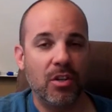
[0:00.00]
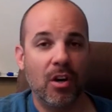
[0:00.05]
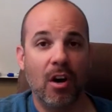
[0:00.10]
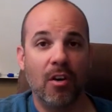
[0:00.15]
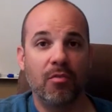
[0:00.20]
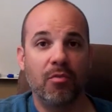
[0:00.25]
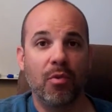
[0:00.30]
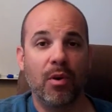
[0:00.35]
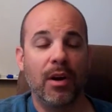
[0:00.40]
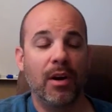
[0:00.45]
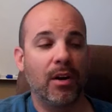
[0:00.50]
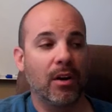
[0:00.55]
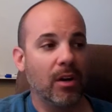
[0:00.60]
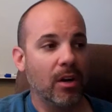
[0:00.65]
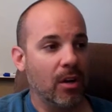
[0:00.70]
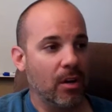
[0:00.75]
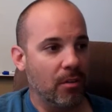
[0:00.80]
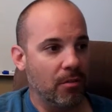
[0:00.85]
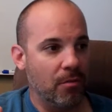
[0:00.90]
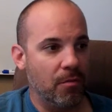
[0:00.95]
software,
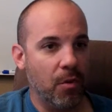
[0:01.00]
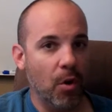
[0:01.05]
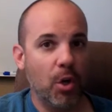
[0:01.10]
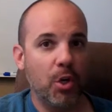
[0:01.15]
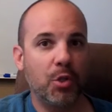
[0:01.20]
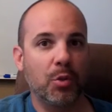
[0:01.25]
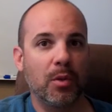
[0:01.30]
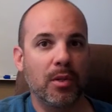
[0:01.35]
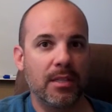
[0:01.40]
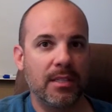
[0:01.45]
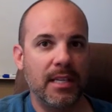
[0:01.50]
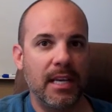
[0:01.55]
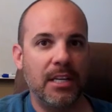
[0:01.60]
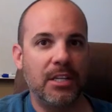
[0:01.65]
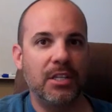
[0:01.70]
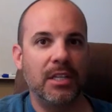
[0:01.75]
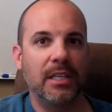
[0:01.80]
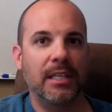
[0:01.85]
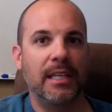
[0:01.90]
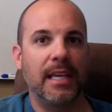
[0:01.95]

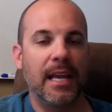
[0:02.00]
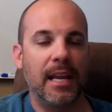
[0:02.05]
virtualization.